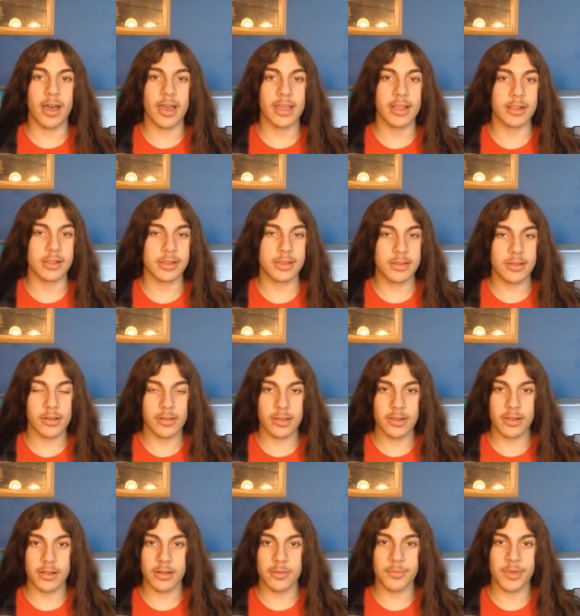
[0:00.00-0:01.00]
I installed
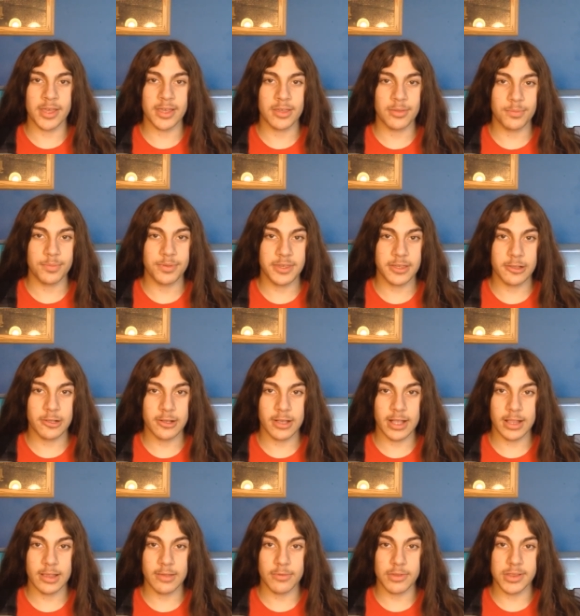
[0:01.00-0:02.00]
it on my computer
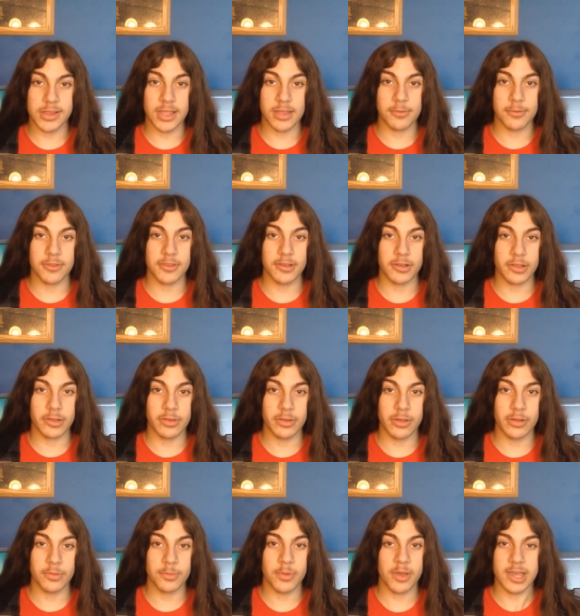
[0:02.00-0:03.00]
and it was able to
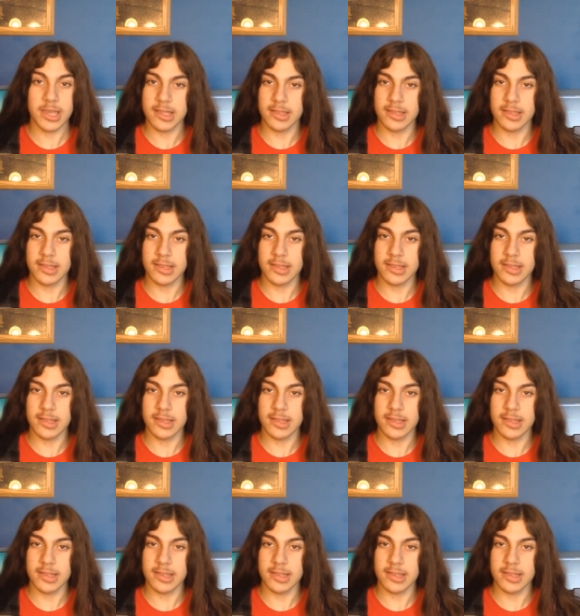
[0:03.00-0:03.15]
clone my